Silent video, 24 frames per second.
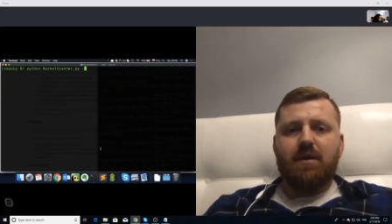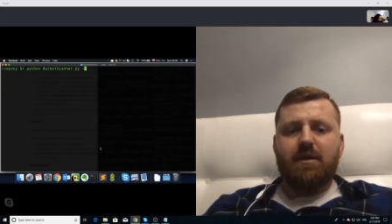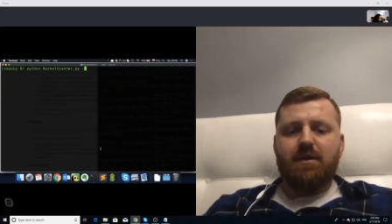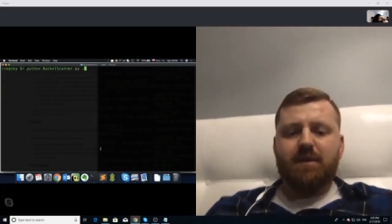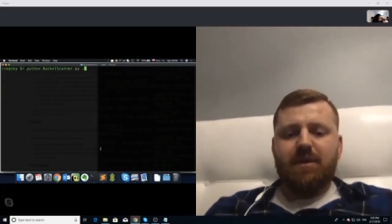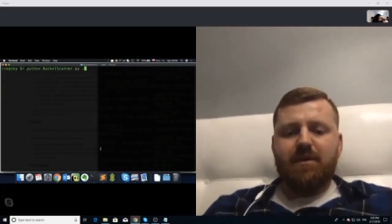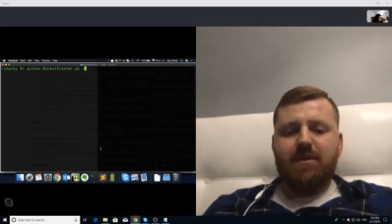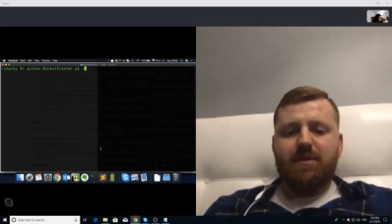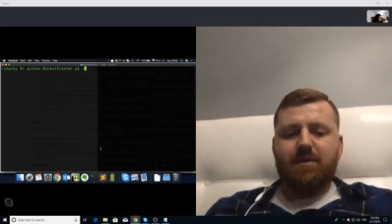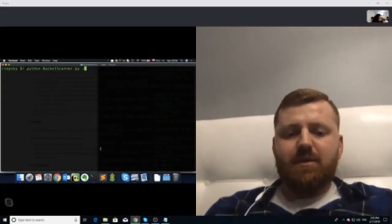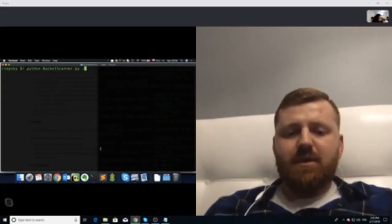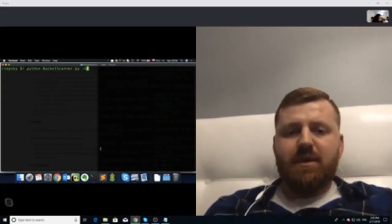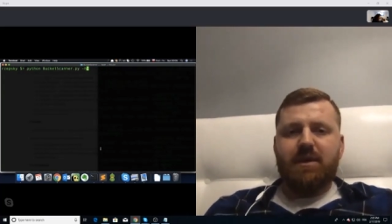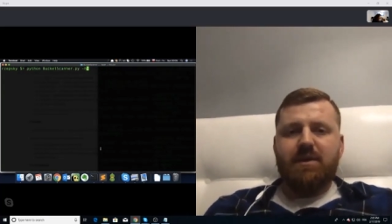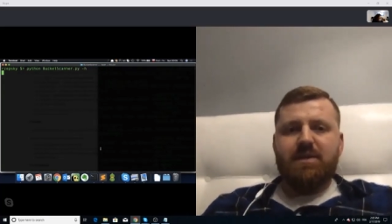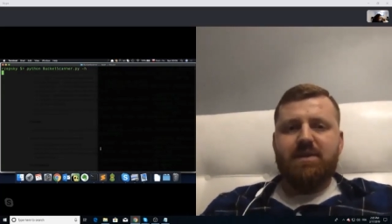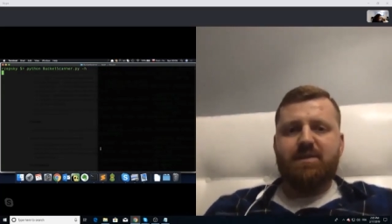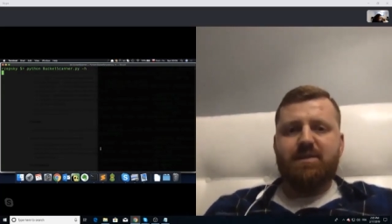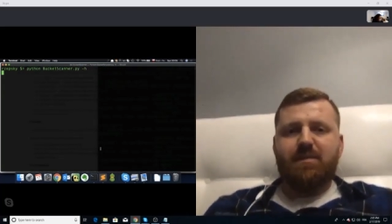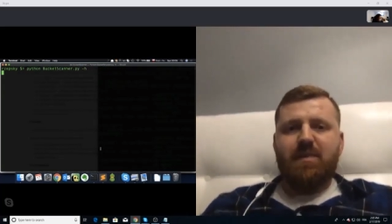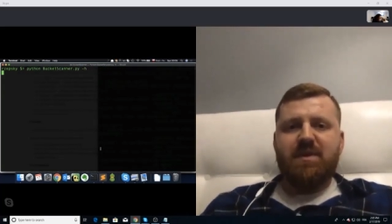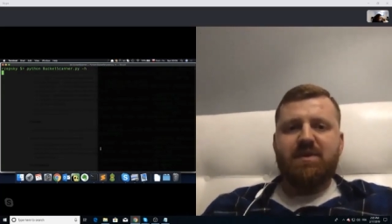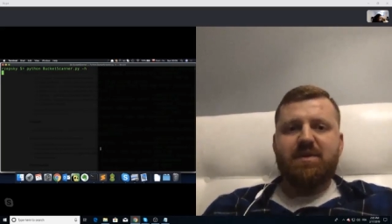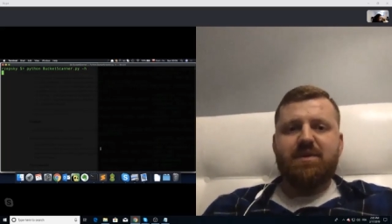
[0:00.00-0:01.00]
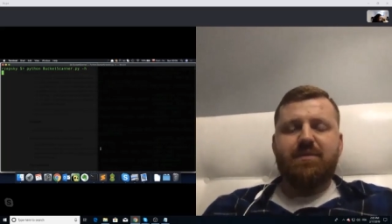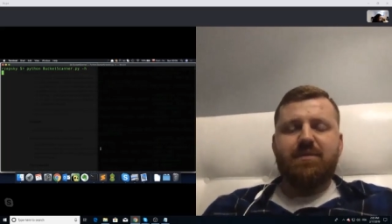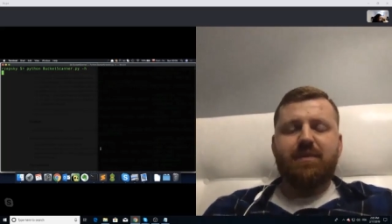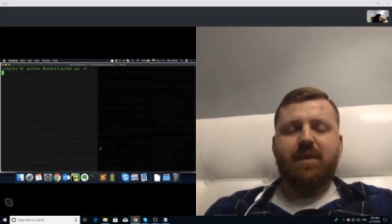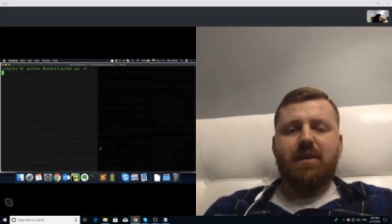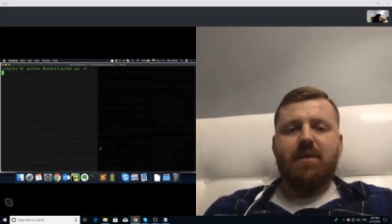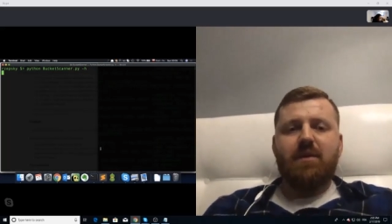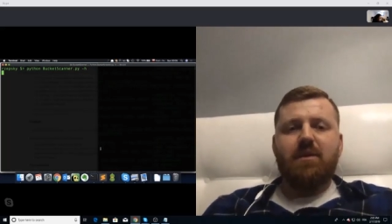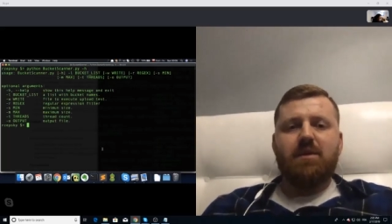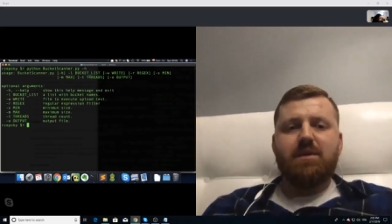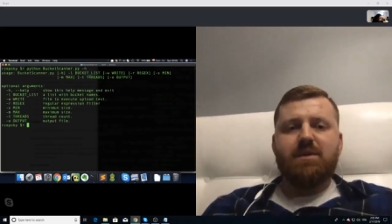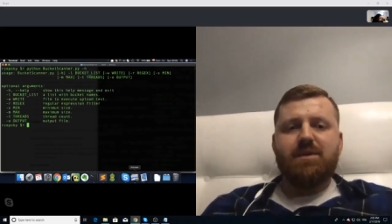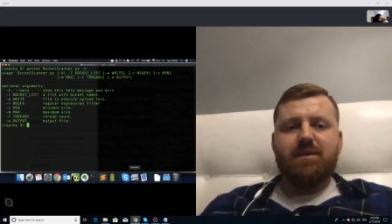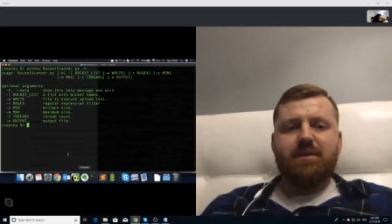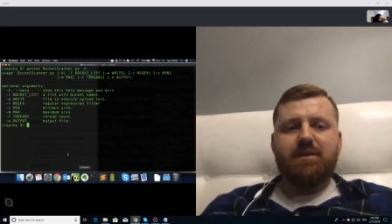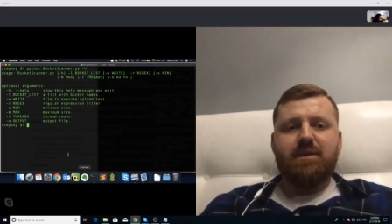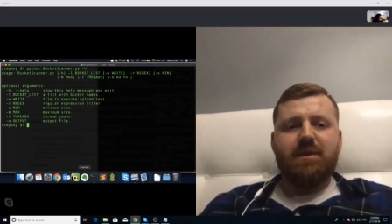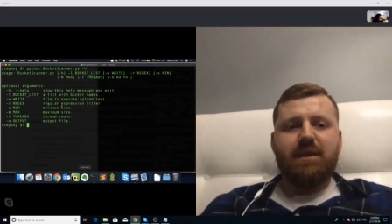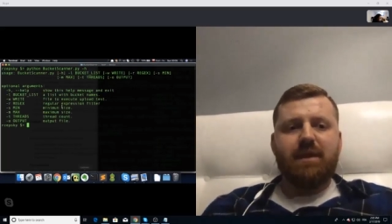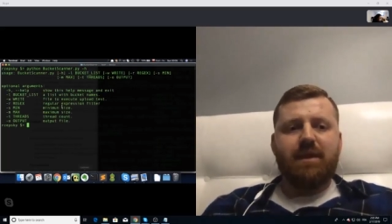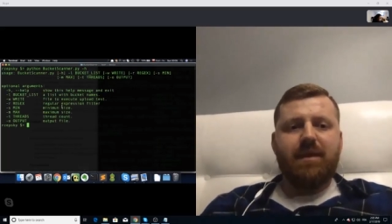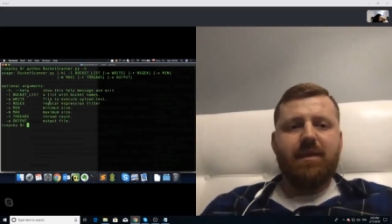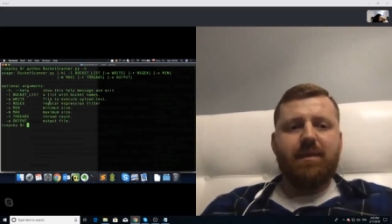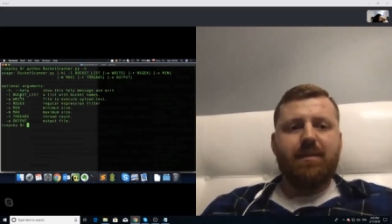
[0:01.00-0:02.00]
that you can specify also
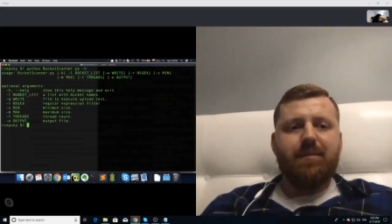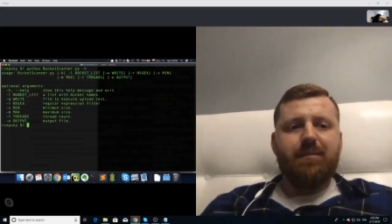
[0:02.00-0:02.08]
the